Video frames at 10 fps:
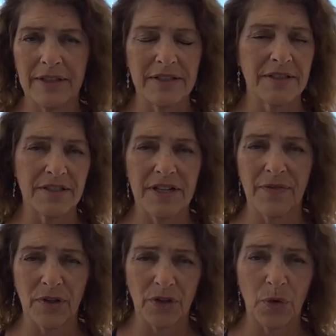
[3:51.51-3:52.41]
this is
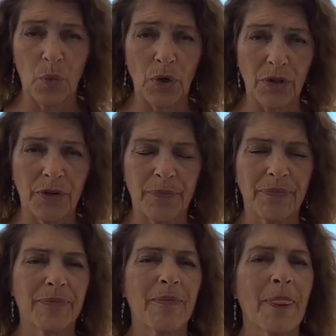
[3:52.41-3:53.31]
never going to work.
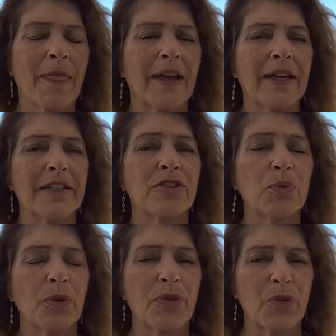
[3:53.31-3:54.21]
It's
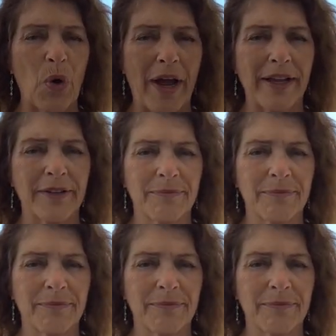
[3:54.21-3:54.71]
worth trying.